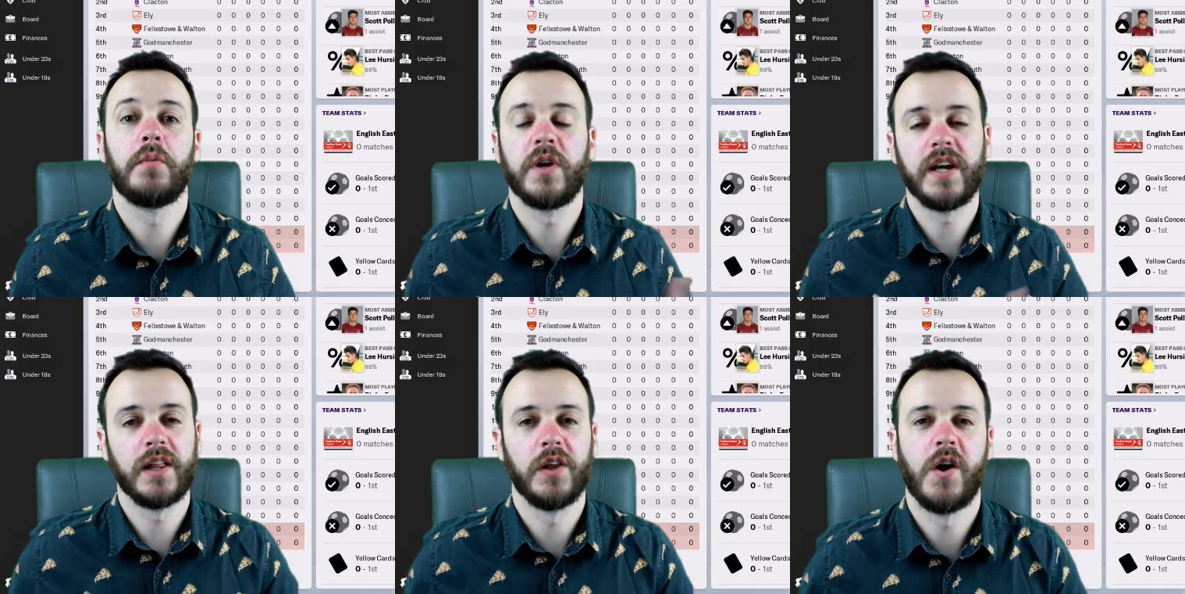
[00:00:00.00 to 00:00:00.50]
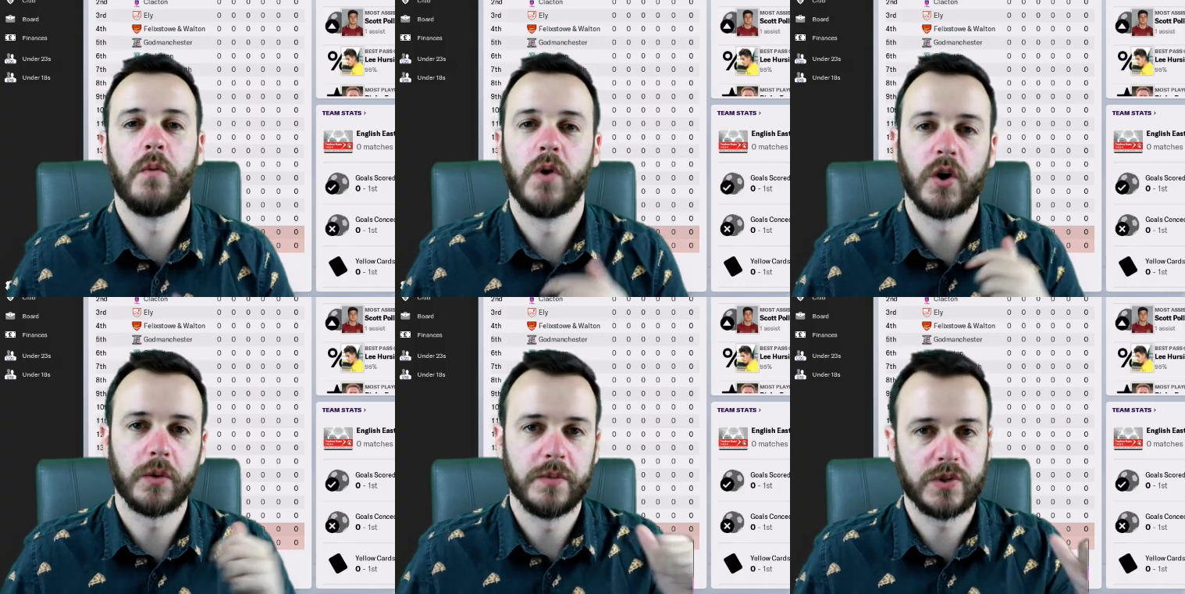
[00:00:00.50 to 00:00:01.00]
Alright everybody, hello
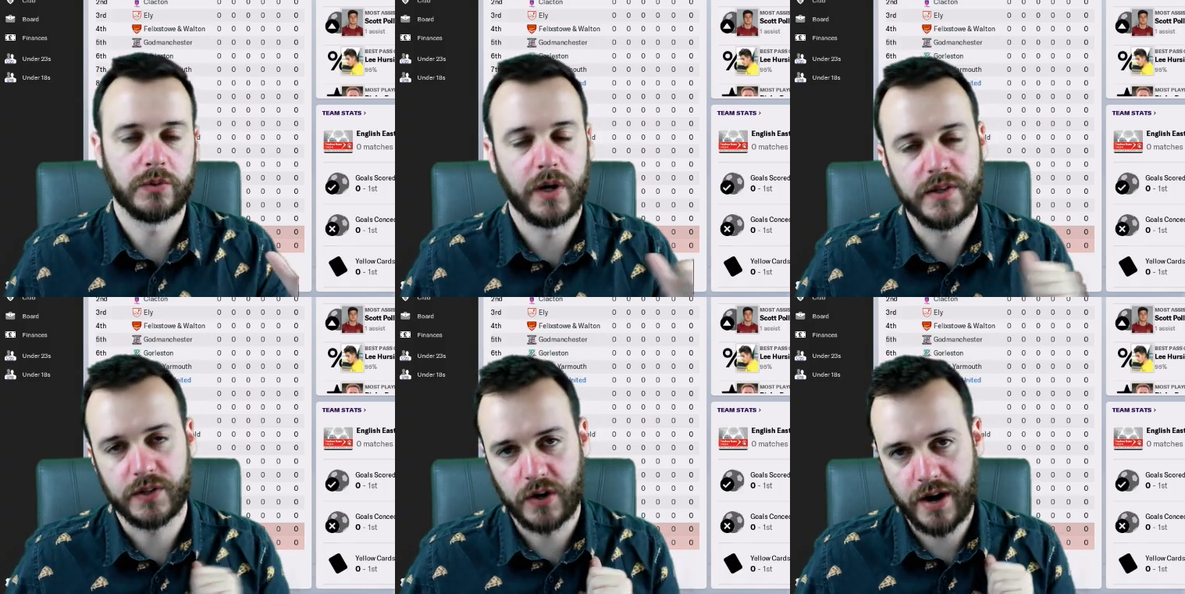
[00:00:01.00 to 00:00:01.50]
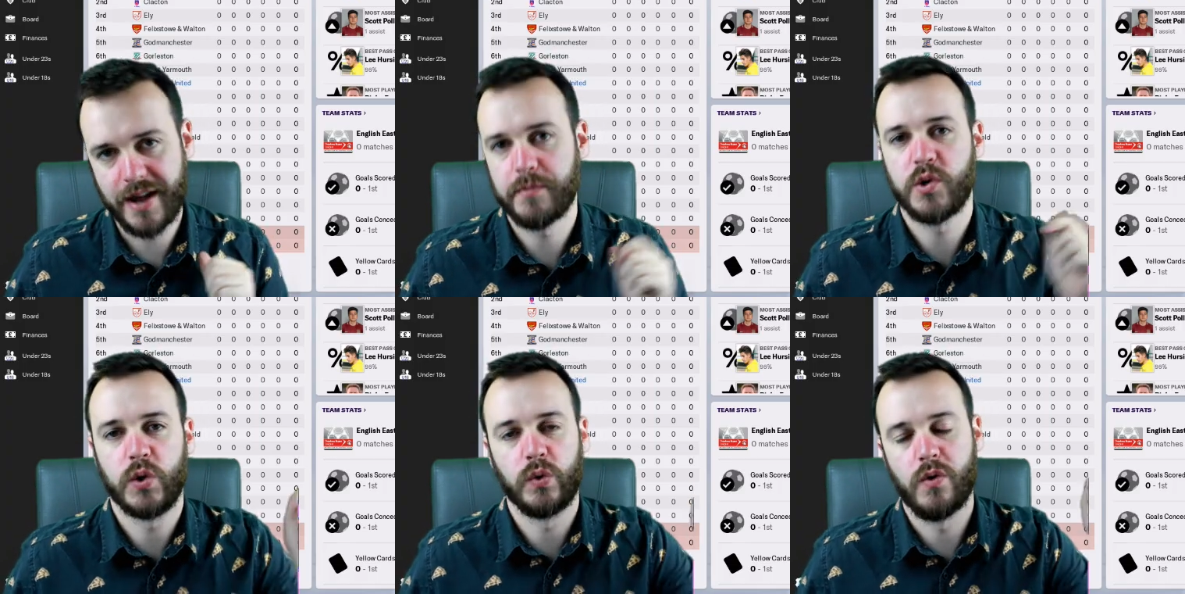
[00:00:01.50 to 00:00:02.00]
and welcome as always.
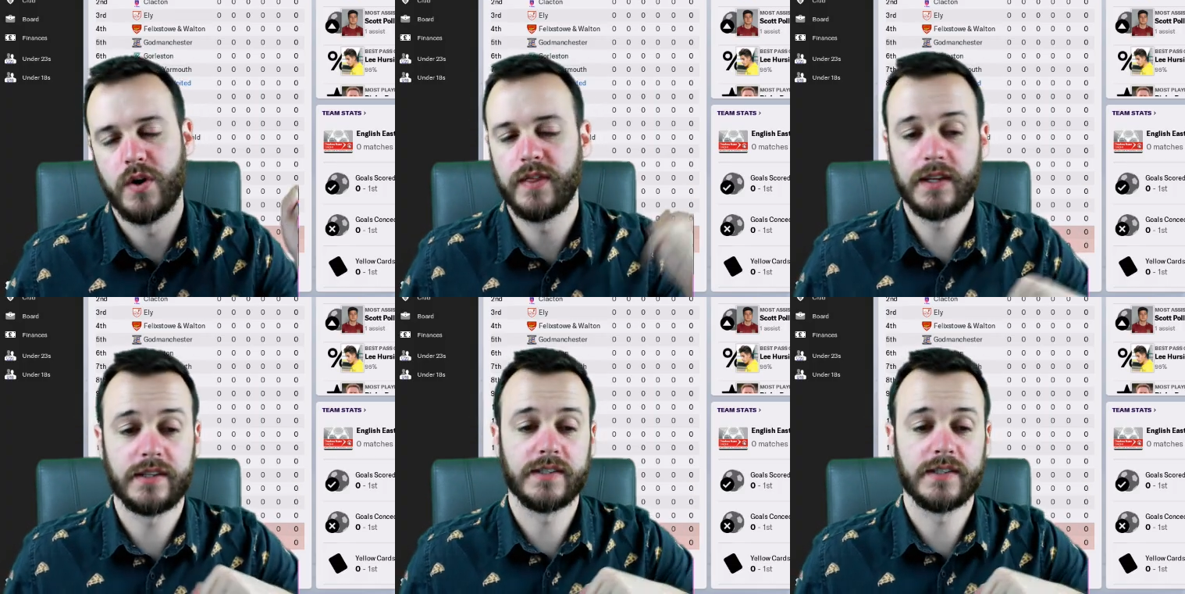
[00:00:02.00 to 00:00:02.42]
I am Sean.